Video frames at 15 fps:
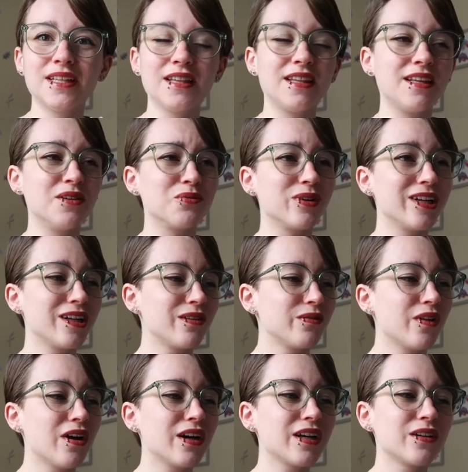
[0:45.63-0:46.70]
the reading
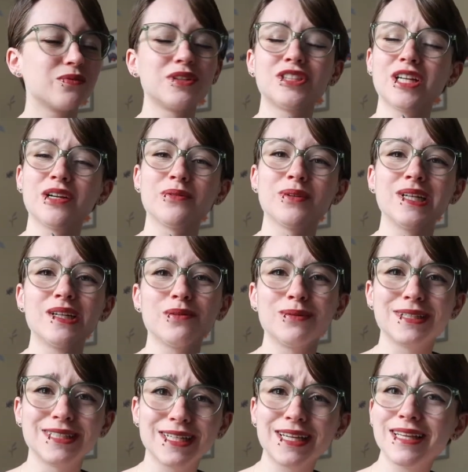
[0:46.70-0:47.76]
vlog in which I read a
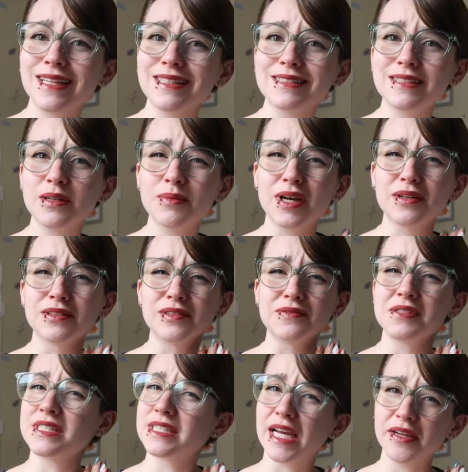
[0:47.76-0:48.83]
ridiculous amount of
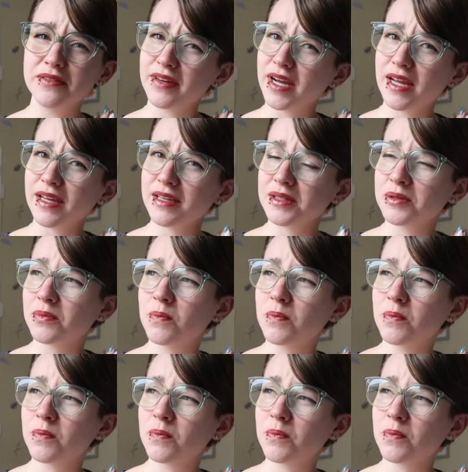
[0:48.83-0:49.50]
sci-fi.